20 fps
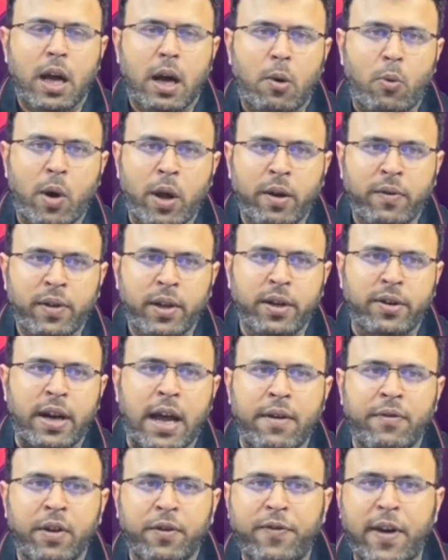one of the
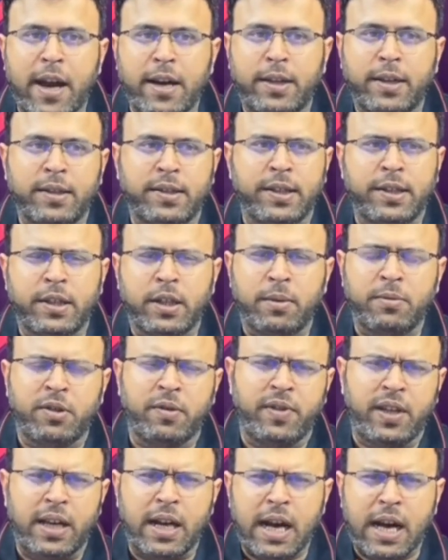driving factors in terms
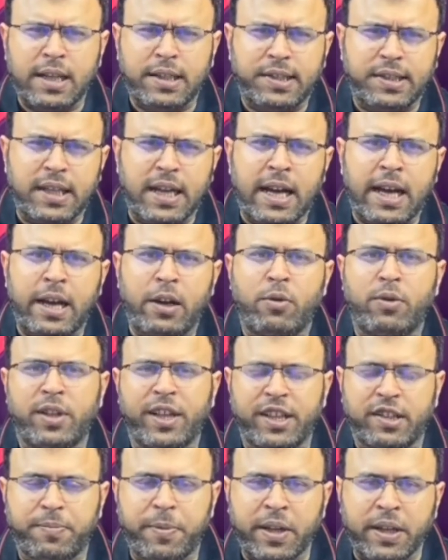of the art style or the
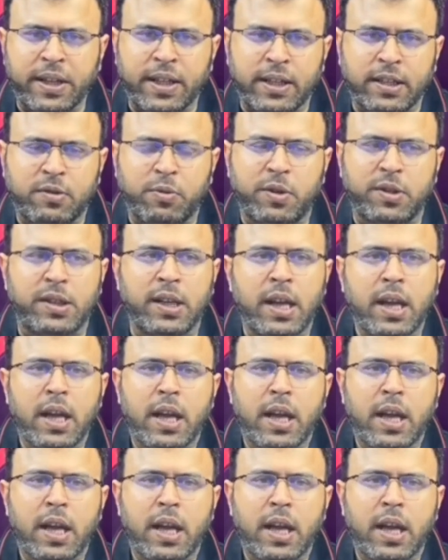experience was